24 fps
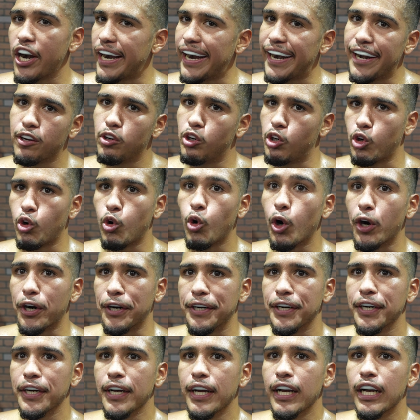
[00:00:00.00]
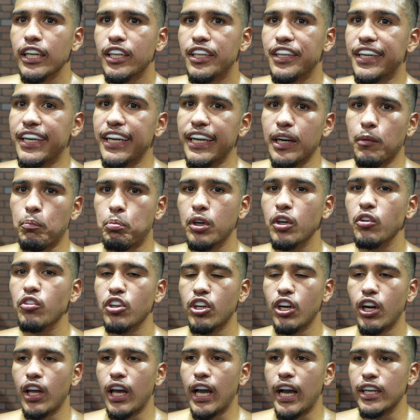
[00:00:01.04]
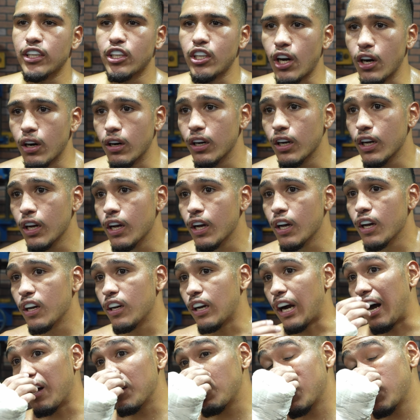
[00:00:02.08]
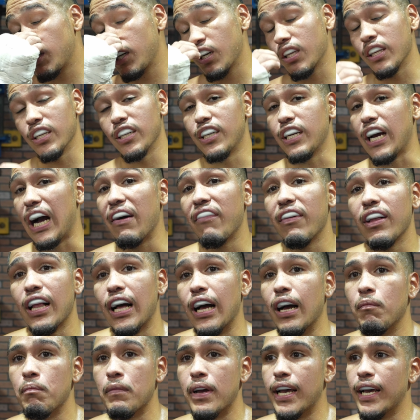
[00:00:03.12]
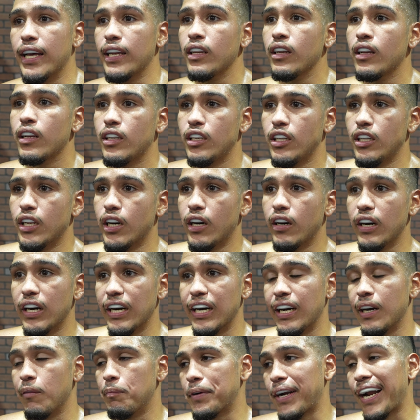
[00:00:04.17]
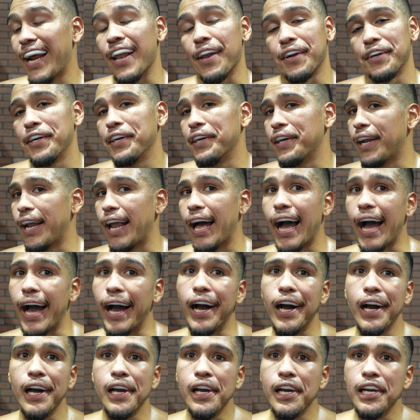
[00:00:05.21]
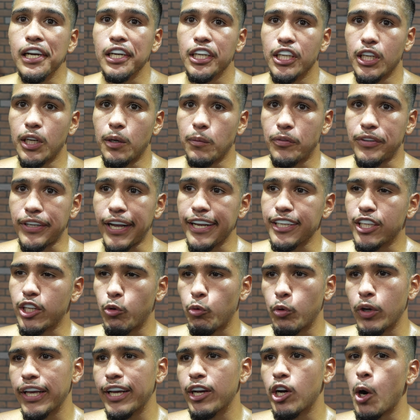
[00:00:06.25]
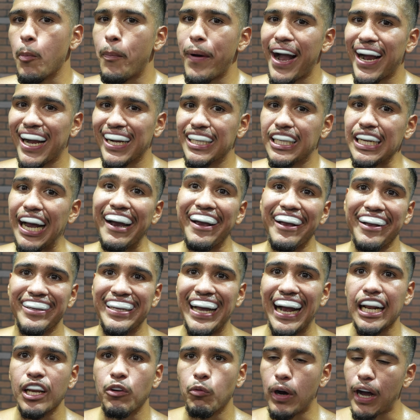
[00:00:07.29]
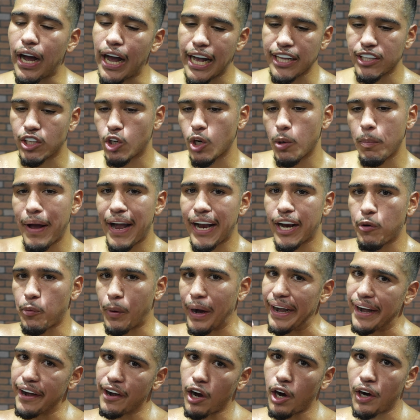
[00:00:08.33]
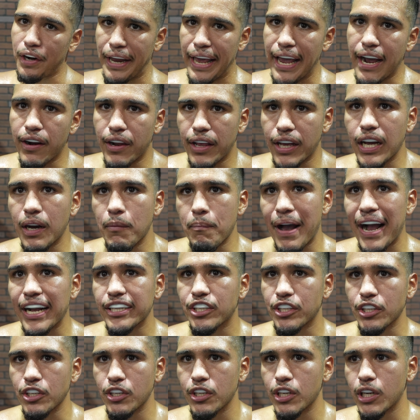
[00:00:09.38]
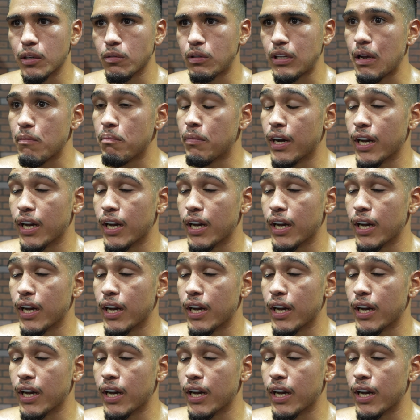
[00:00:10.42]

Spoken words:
I had to go to court to get it approved and all that. So I was learning on the job a lot, man. You know, but I learned a lot. You know what I'm saying? To really go back and tell you exactly what, I had to go back and write it all down and come back to you. You know what I'm saying?